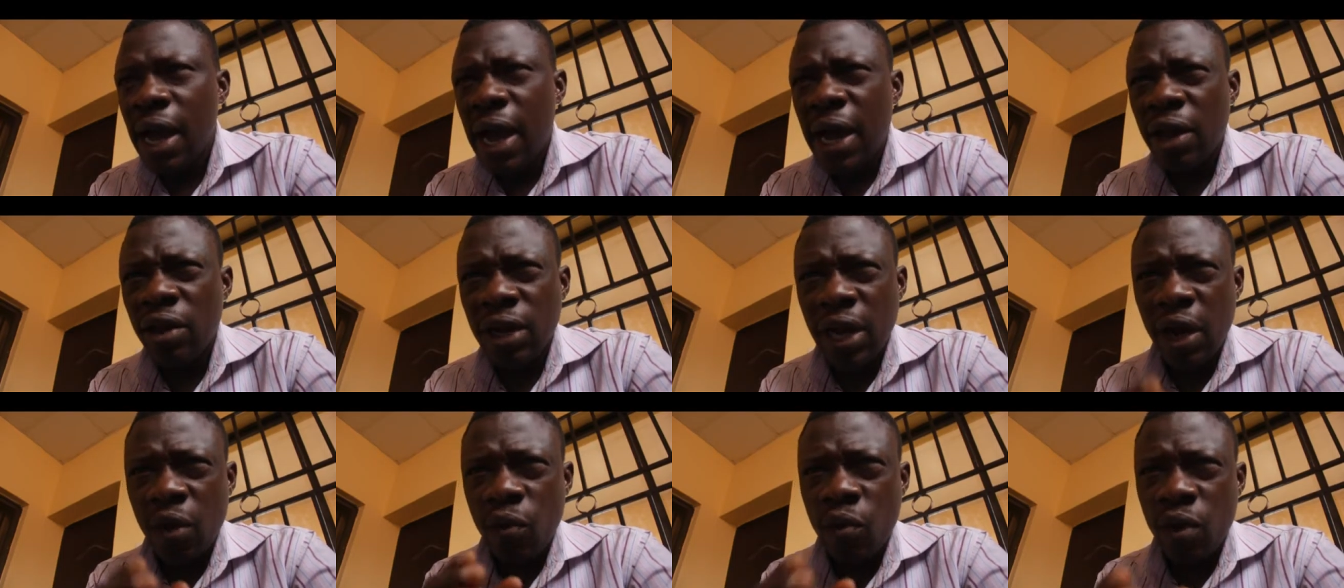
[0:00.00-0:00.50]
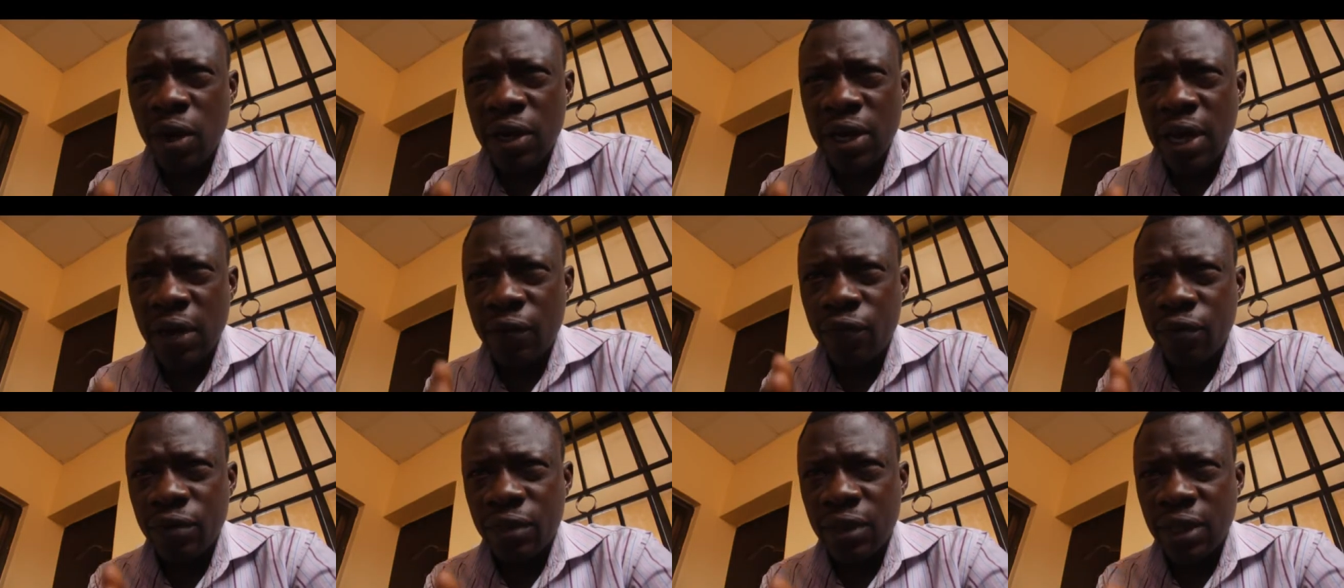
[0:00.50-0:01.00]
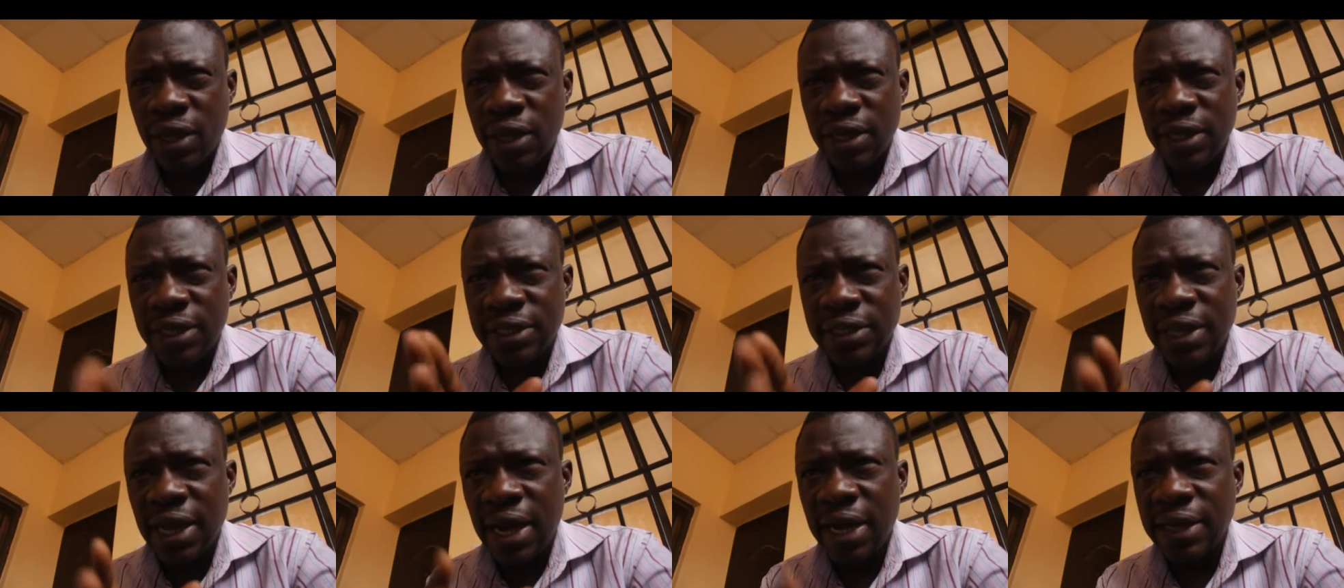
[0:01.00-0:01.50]
Another wonderful thing
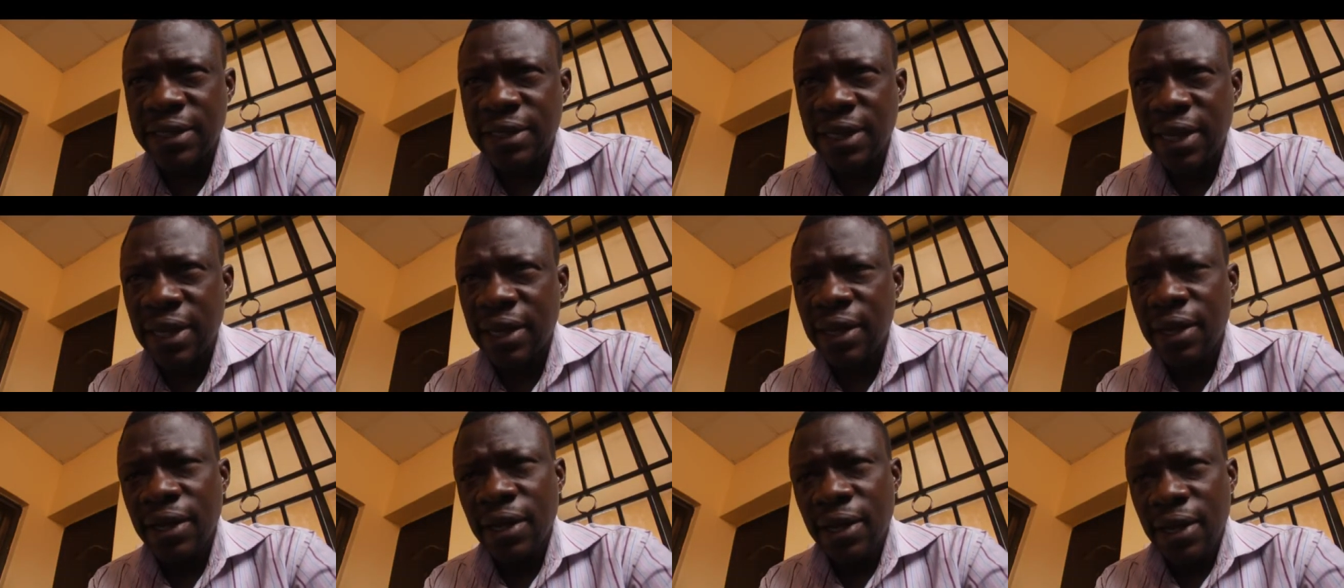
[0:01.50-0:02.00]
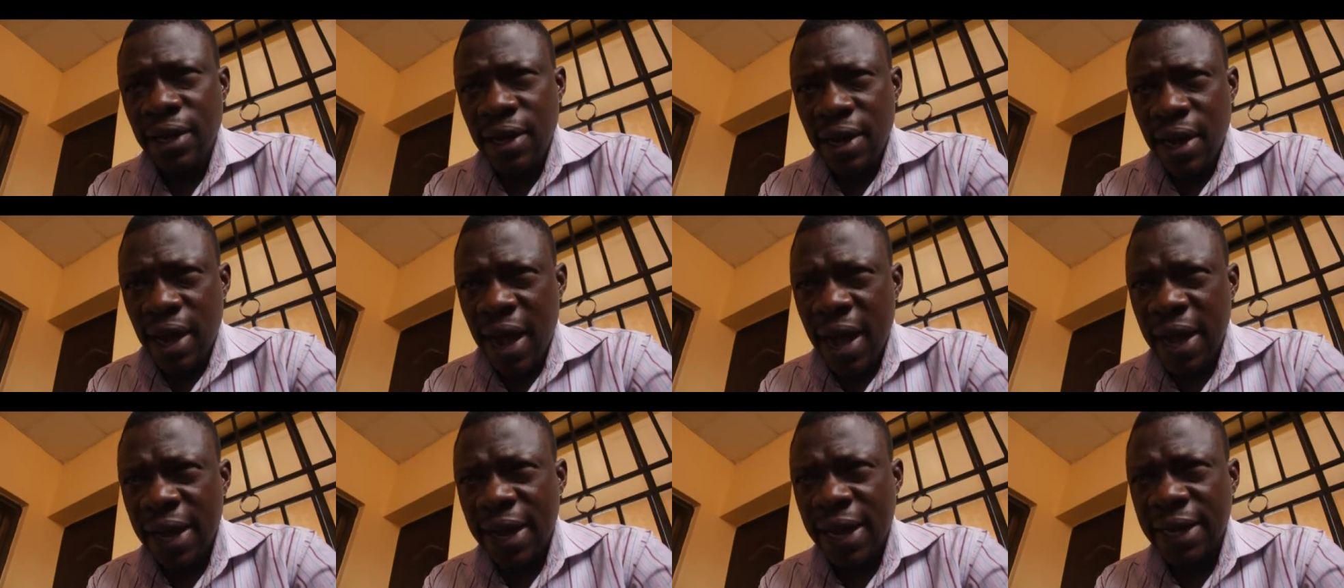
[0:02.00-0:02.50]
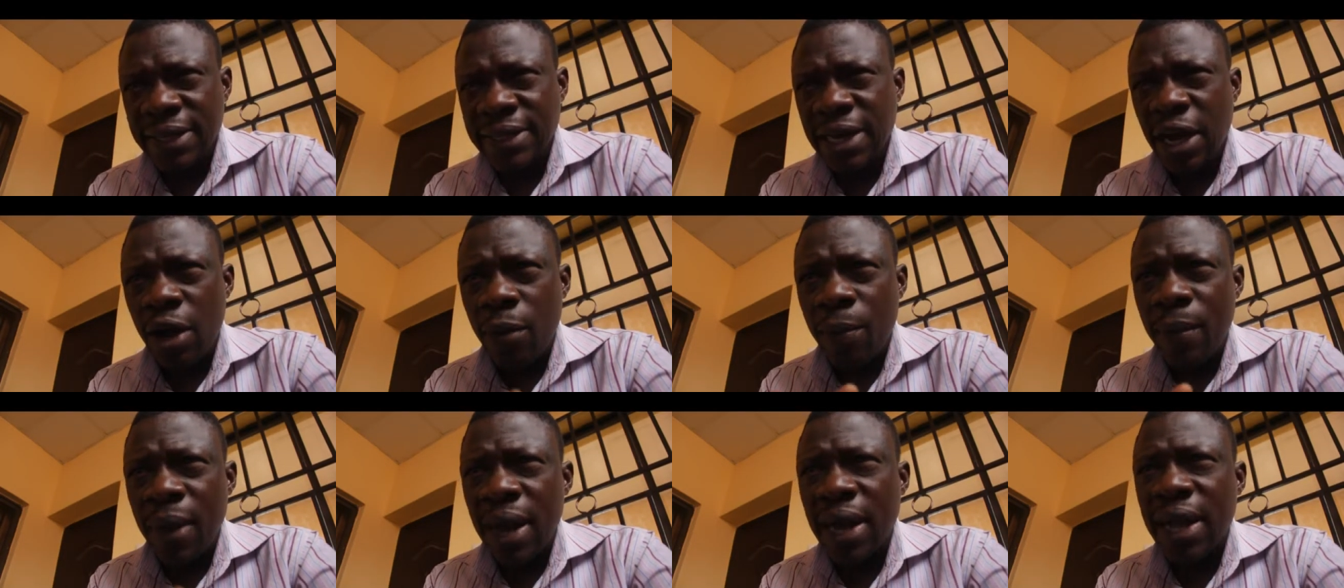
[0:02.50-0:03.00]
is that I can
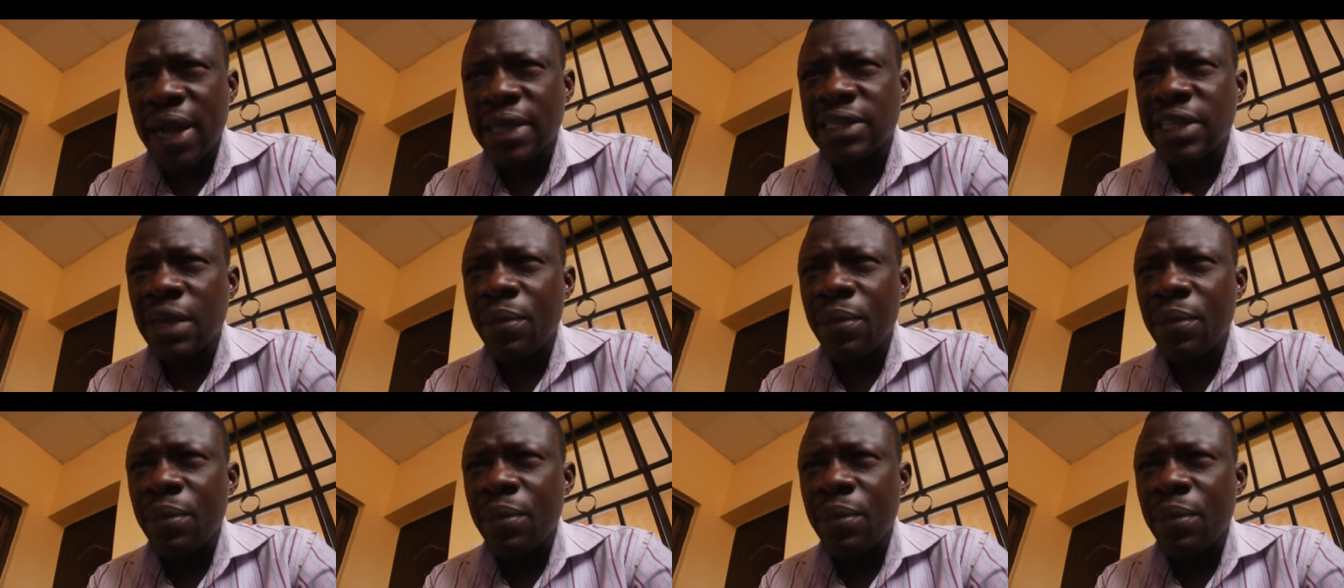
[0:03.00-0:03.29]
now market